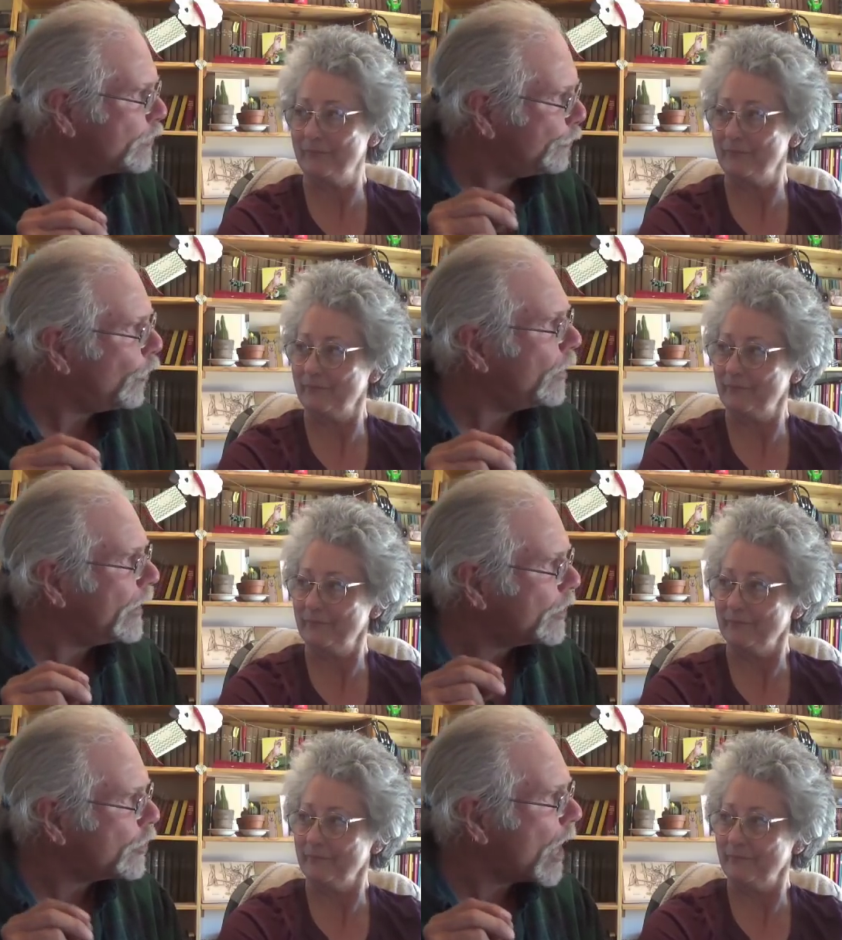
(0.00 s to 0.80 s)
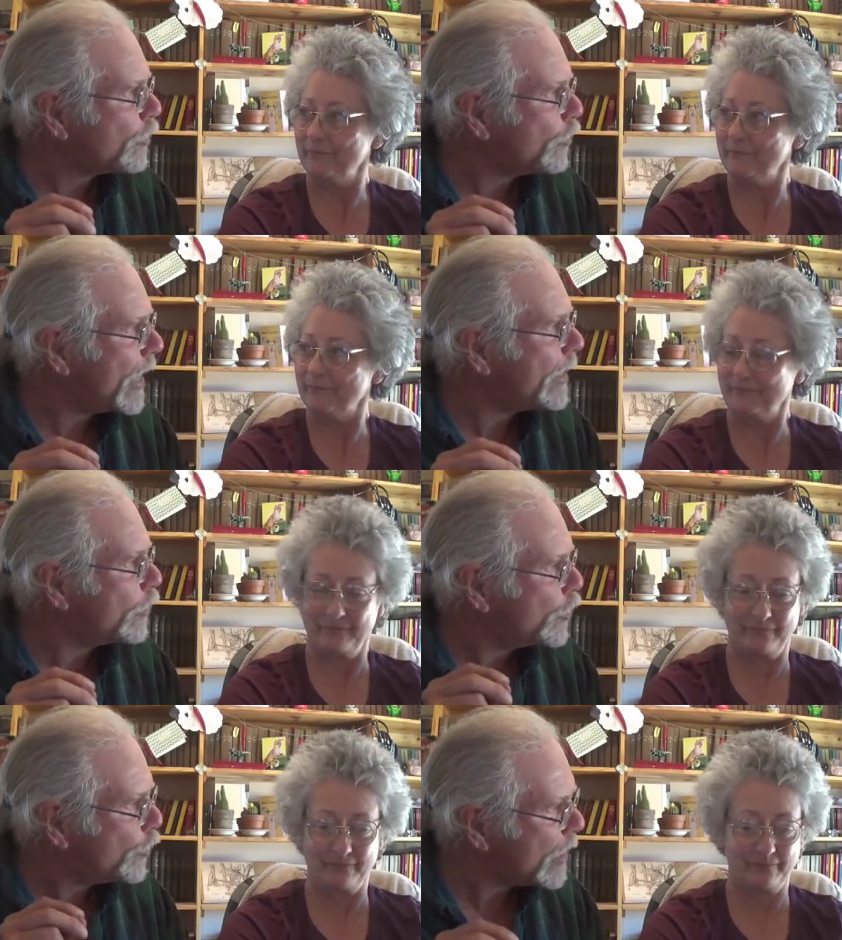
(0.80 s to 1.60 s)
Speaker 1: as fully
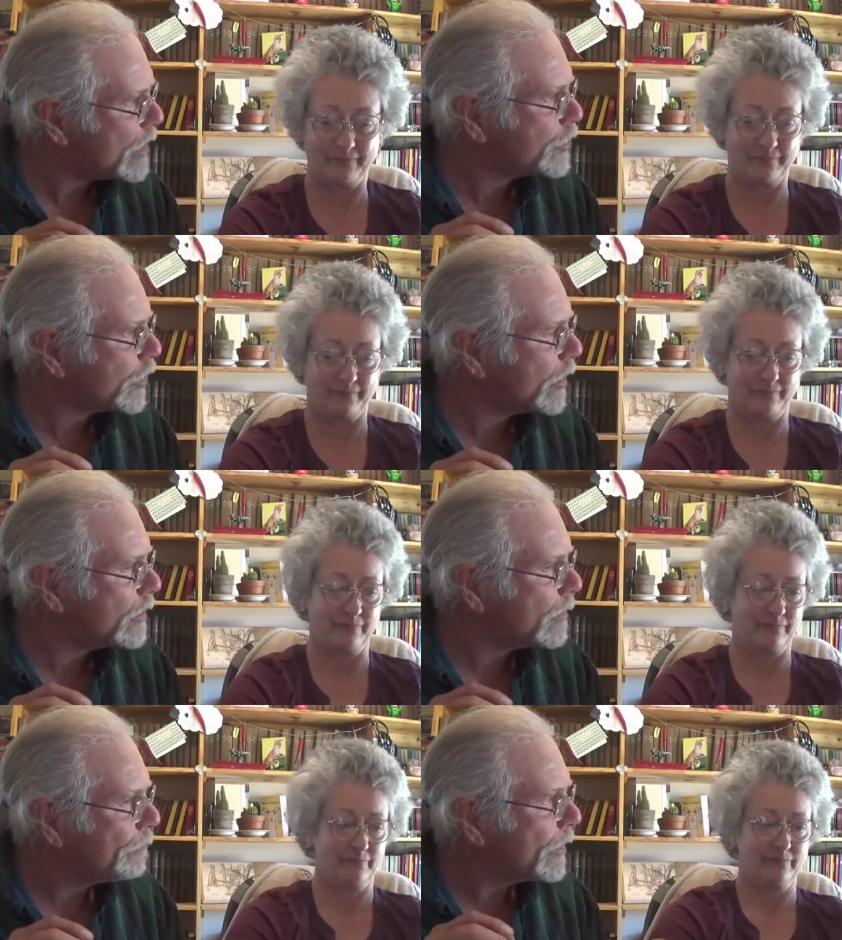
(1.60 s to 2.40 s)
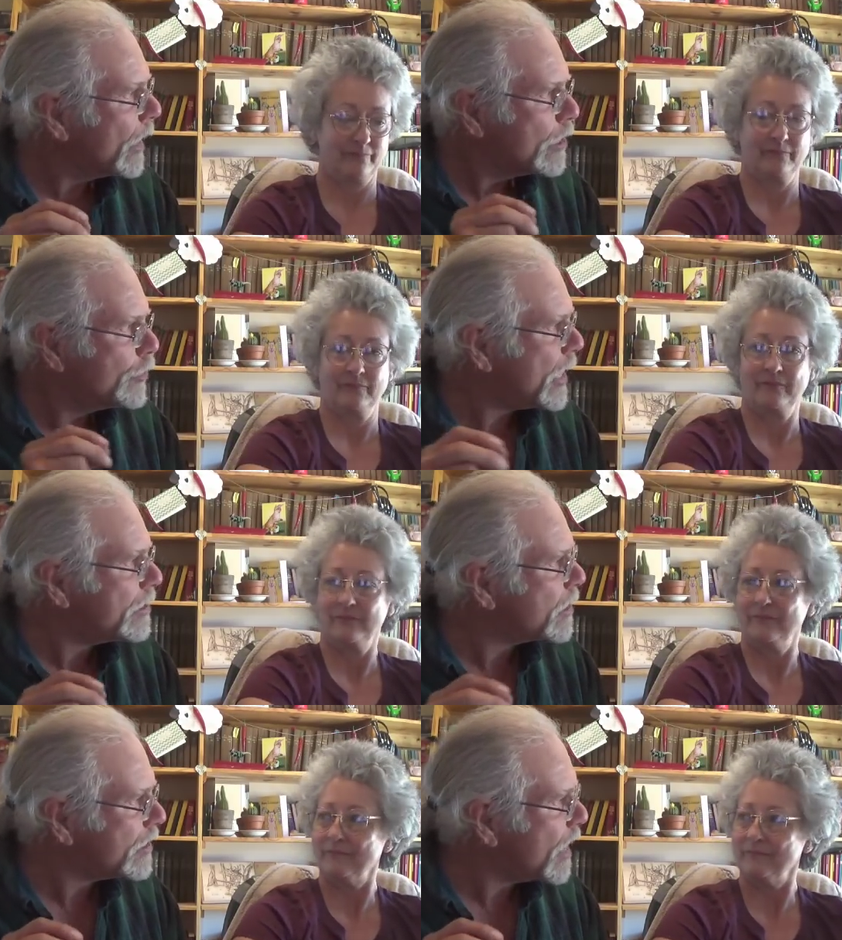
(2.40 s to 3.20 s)
indoctrinated Christians,
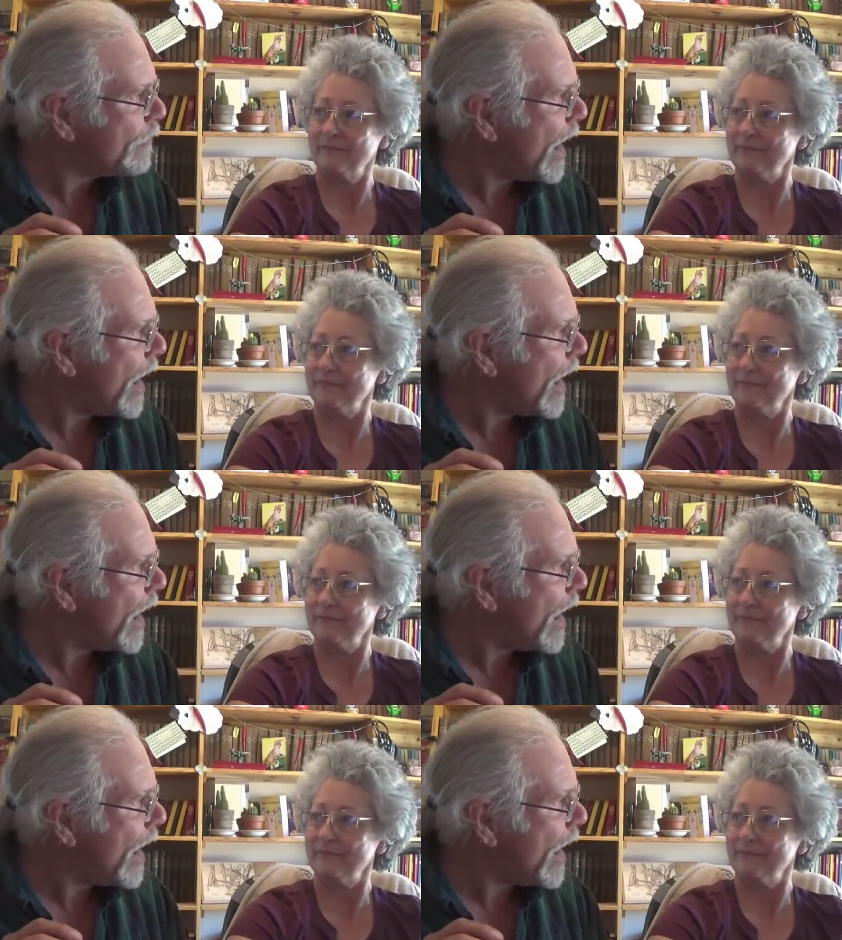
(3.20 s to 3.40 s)
Jesus never